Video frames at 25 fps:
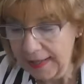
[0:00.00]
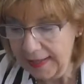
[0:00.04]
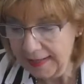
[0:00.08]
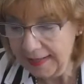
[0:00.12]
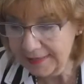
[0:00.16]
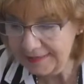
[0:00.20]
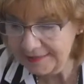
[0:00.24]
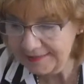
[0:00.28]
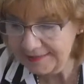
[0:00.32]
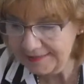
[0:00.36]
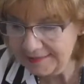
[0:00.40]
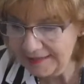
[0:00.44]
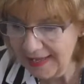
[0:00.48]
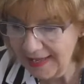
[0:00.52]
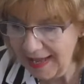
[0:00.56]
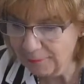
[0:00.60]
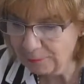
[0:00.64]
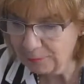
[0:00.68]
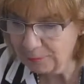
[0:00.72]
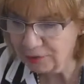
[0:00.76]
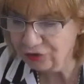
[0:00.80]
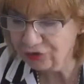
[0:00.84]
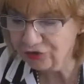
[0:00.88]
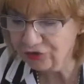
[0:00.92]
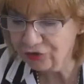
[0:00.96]
and
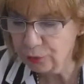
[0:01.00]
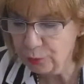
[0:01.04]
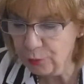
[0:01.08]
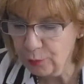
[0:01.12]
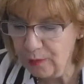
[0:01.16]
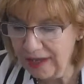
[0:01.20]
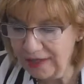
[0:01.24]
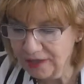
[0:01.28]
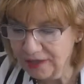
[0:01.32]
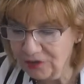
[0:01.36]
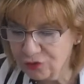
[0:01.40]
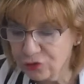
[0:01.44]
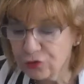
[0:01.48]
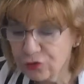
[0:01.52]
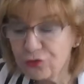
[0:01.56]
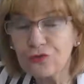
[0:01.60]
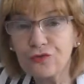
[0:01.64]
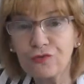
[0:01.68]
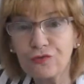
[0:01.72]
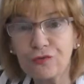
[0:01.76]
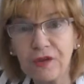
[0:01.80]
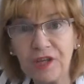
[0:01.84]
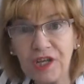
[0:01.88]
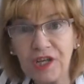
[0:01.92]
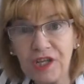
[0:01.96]
established the right to
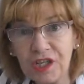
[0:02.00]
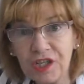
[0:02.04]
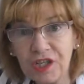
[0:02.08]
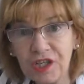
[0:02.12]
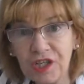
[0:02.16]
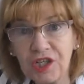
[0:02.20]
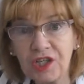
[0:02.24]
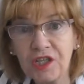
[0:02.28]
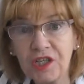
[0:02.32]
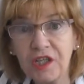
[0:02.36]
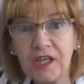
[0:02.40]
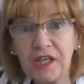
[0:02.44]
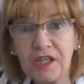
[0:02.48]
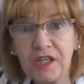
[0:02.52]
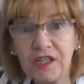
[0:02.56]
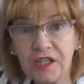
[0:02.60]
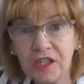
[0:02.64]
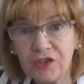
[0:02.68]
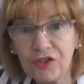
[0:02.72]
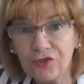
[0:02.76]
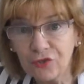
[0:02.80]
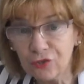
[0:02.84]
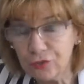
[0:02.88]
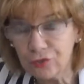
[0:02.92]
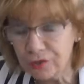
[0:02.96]
training and
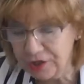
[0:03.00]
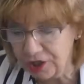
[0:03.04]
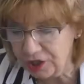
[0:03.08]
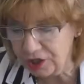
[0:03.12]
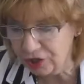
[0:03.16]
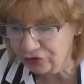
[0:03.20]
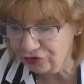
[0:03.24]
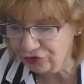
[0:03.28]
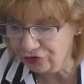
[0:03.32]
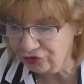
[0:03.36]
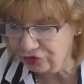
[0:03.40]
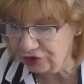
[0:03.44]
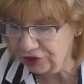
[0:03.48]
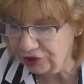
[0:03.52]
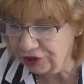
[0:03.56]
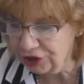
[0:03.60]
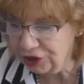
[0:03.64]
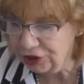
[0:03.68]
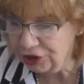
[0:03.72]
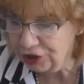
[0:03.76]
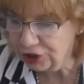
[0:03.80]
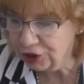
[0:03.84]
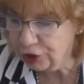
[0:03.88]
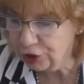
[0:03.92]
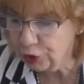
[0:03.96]
education
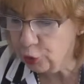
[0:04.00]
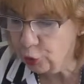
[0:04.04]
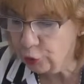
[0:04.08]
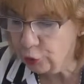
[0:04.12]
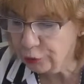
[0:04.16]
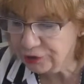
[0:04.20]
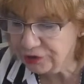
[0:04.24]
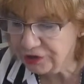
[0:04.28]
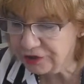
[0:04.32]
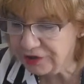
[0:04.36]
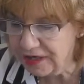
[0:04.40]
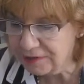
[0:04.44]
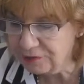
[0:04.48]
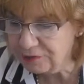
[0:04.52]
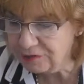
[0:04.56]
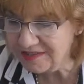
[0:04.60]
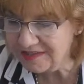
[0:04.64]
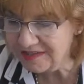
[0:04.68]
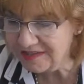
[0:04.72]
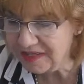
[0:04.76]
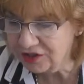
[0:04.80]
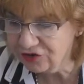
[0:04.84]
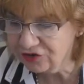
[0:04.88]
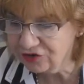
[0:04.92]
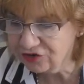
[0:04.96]
in ordinary
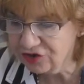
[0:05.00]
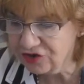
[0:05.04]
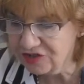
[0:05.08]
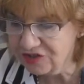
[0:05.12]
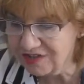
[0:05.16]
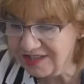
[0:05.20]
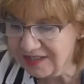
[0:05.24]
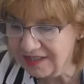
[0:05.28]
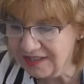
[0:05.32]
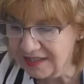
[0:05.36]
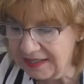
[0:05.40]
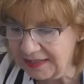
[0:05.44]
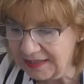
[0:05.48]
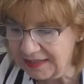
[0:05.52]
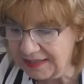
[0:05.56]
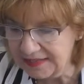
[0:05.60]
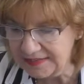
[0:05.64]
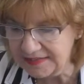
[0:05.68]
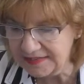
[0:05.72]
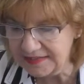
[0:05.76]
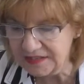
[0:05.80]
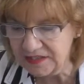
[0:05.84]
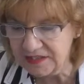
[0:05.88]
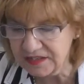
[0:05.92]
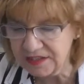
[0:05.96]
sections and
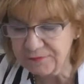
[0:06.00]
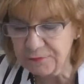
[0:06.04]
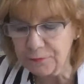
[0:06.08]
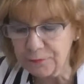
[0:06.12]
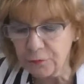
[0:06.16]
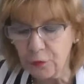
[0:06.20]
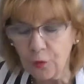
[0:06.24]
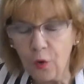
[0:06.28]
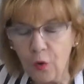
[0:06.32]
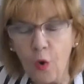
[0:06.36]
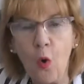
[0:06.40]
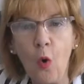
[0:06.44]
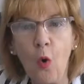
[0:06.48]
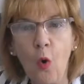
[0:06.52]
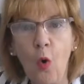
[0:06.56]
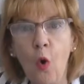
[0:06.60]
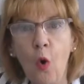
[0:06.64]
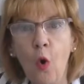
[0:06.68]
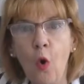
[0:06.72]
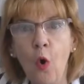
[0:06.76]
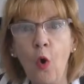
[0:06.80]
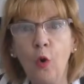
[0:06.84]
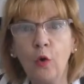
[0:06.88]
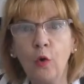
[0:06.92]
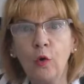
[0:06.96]
classes for
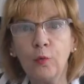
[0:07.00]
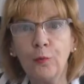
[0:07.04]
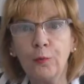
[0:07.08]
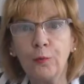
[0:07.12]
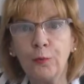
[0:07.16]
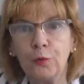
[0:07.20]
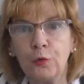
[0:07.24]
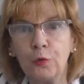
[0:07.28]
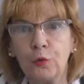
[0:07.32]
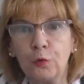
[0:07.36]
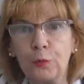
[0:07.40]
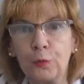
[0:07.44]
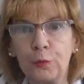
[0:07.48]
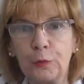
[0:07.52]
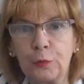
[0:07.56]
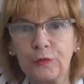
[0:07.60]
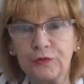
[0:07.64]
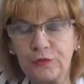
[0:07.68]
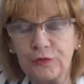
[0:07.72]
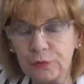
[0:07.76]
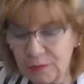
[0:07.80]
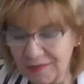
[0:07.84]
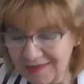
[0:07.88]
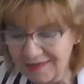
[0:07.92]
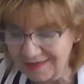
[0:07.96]
all
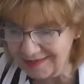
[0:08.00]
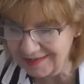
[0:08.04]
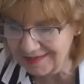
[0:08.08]
pupils with